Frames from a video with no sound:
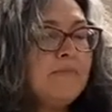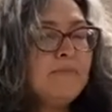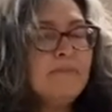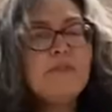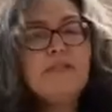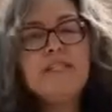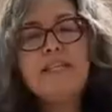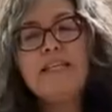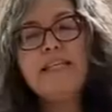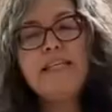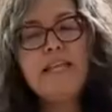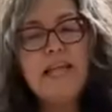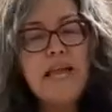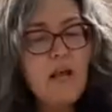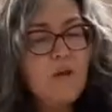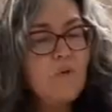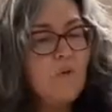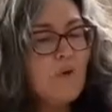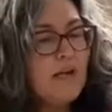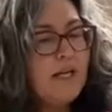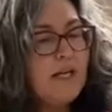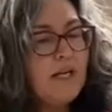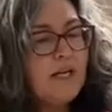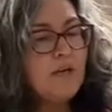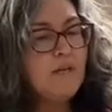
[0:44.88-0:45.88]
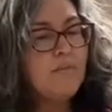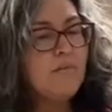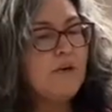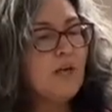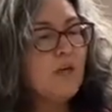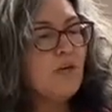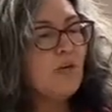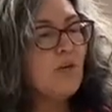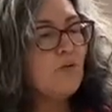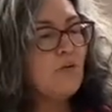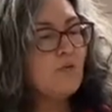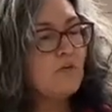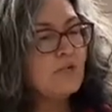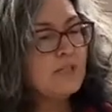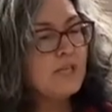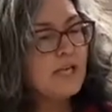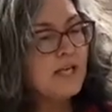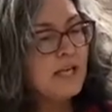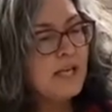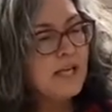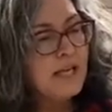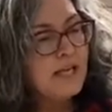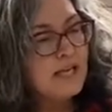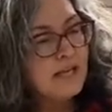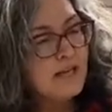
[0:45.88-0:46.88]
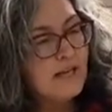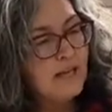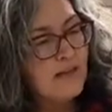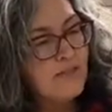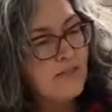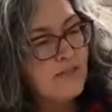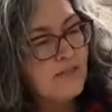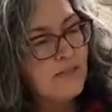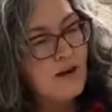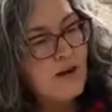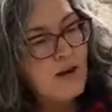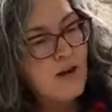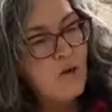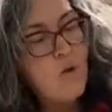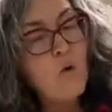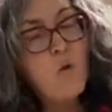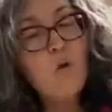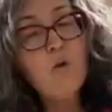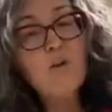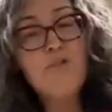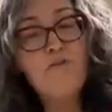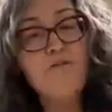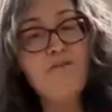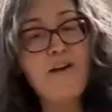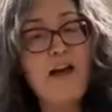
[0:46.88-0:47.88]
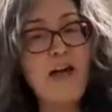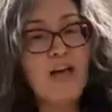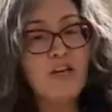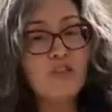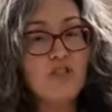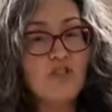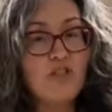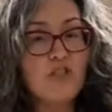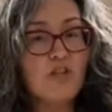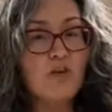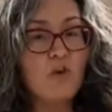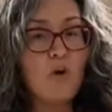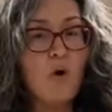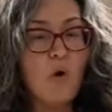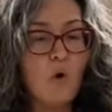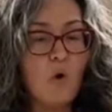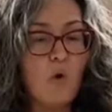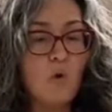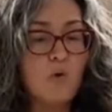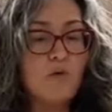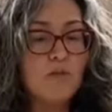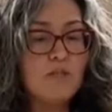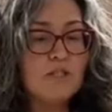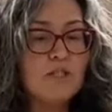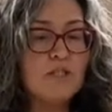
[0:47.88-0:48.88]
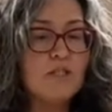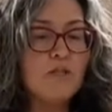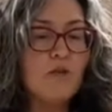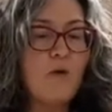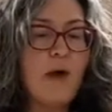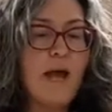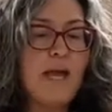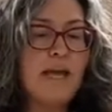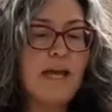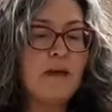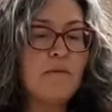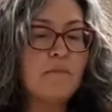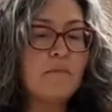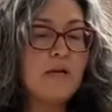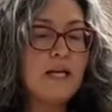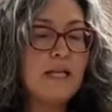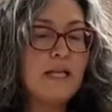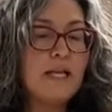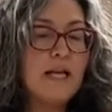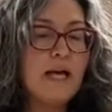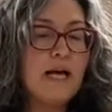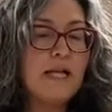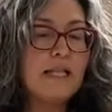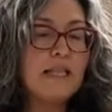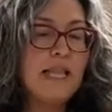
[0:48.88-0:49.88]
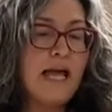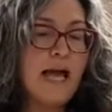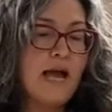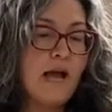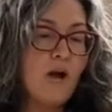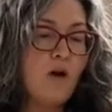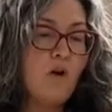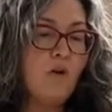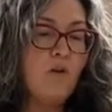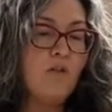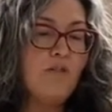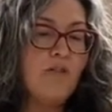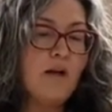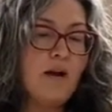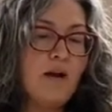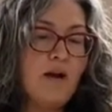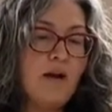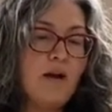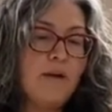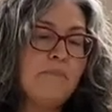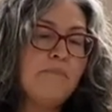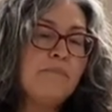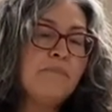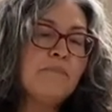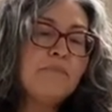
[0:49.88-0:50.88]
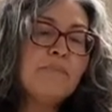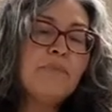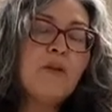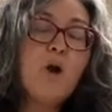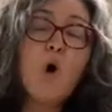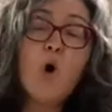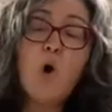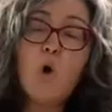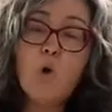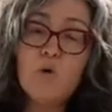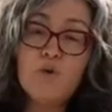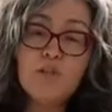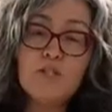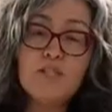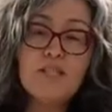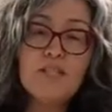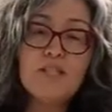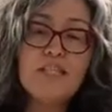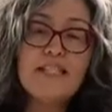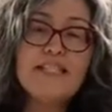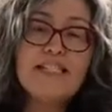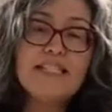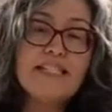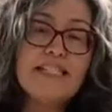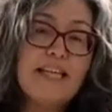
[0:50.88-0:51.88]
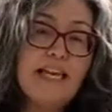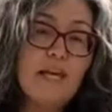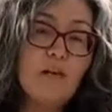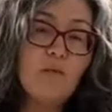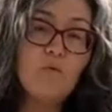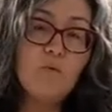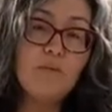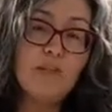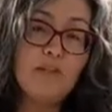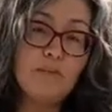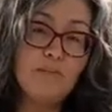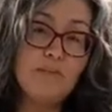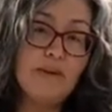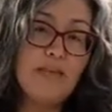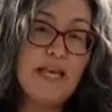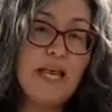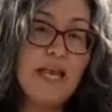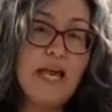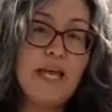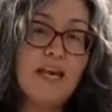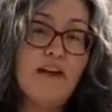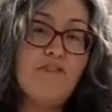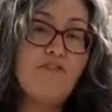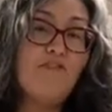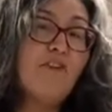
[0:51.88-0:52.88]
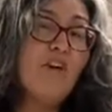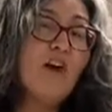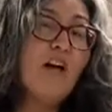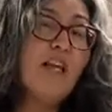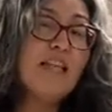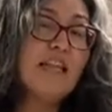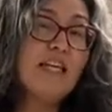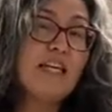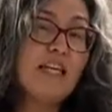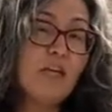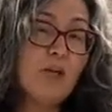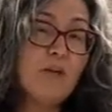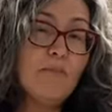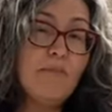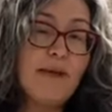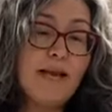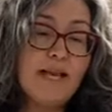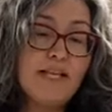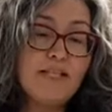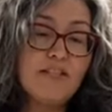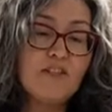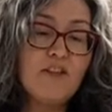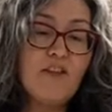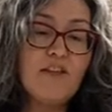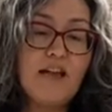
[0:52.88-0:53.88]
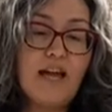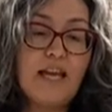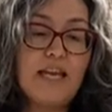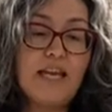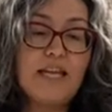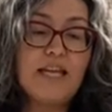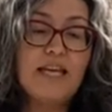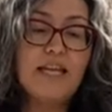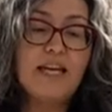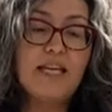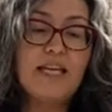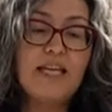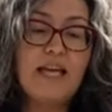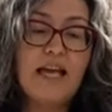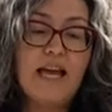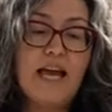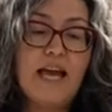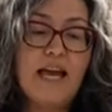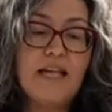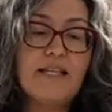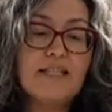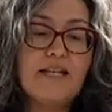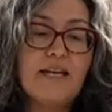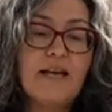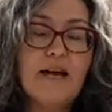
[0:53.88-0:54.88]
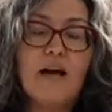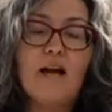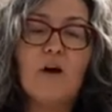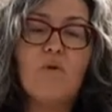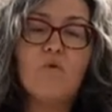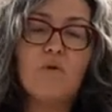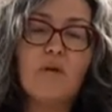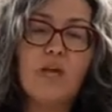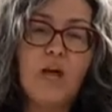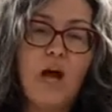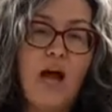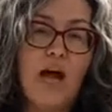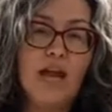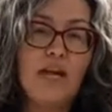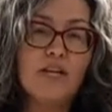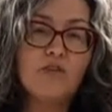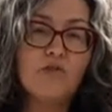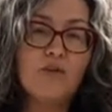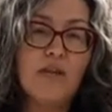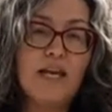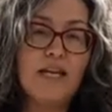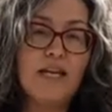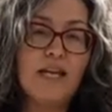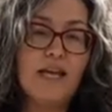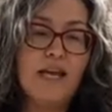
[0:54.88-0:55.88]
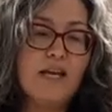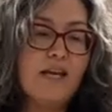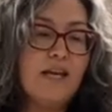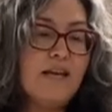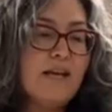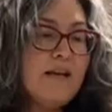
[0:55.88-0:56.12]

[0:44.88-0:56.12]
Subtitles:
Today we're going to be using the old-fashioned oats, so I am going to allow the oats to sit with the banana for a little bit so that it can get rehydrated.